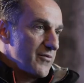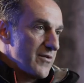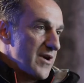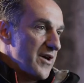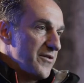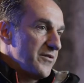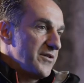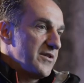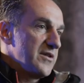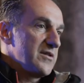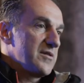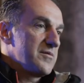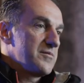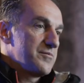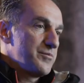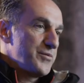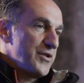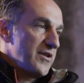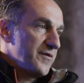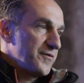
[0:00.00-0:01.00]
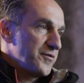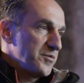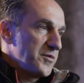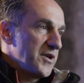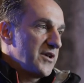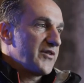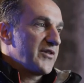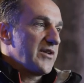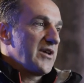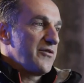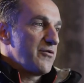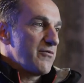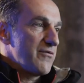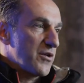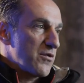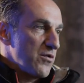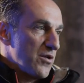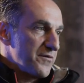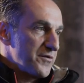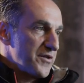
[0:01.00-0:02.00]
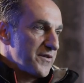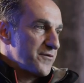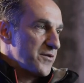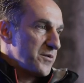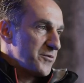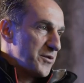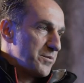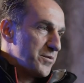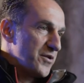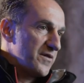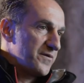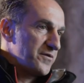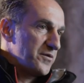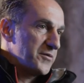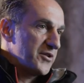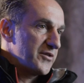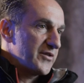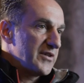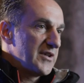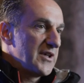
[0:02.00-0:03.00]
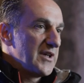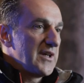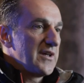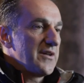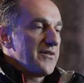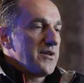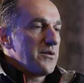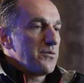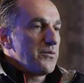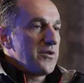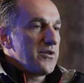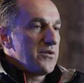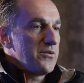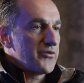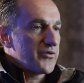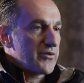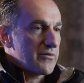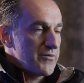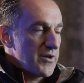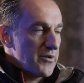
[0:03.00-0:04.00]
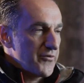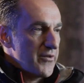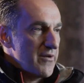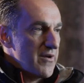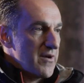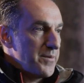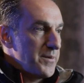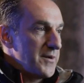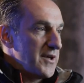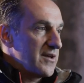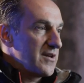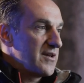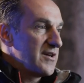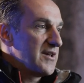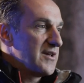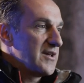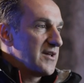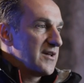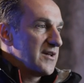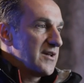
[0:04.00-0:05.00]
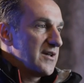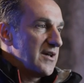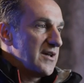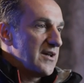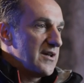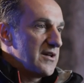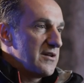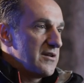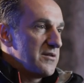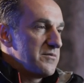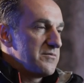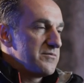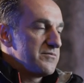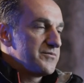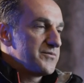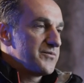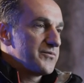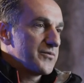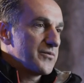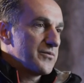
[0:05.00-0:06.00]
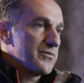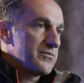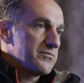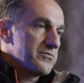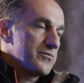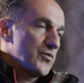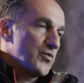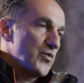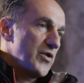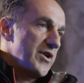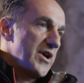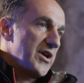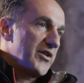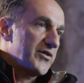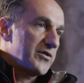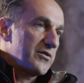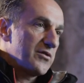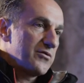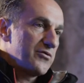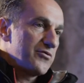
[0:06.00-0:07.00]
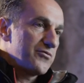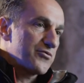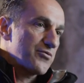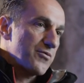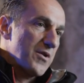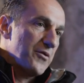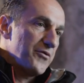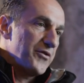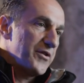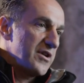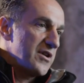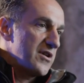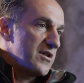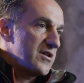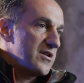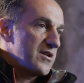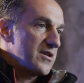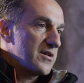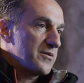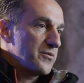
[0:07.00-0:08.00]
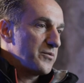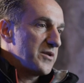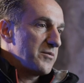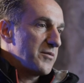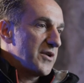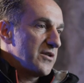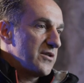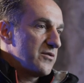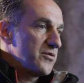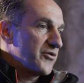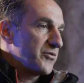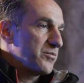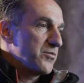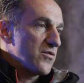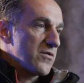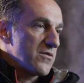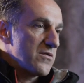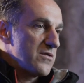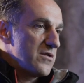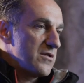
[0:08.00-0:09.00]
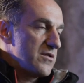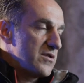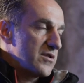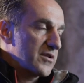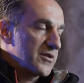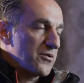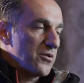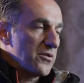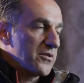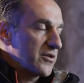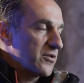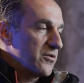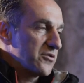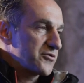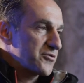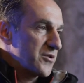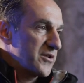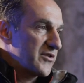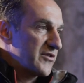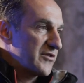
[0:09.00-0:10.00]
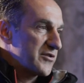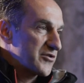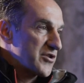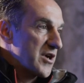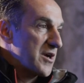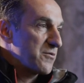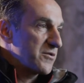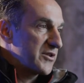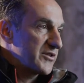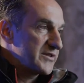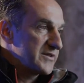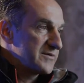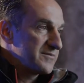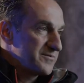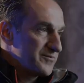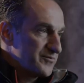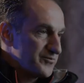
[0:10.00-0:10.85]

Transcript: rather the performance and the recovery from the performance, then we use cryotherapy. And whereas throughout the year, we might use more con contrast showers.